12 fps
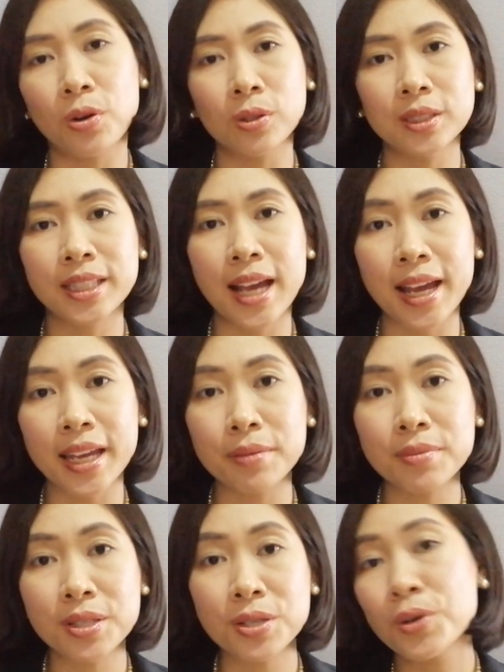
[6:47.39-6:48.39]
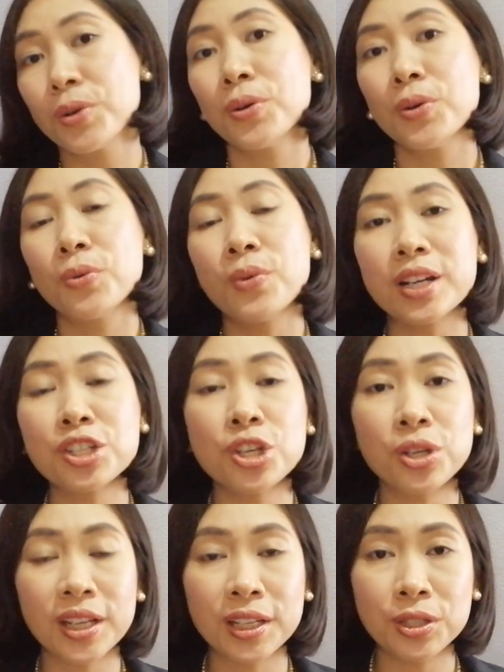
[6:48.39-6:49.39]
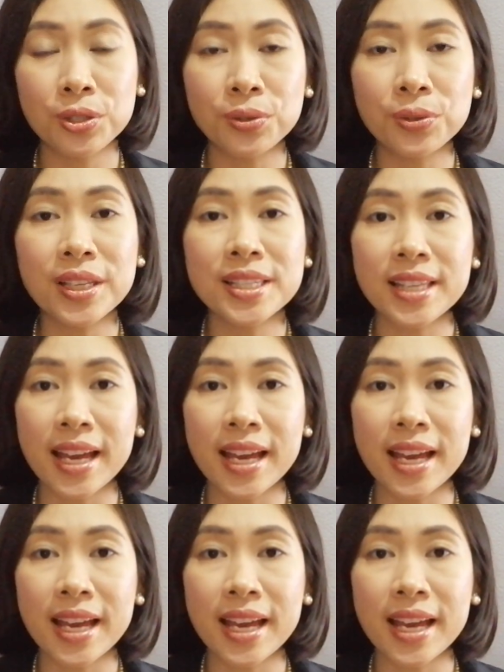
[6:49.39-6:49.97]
all times, what you can do is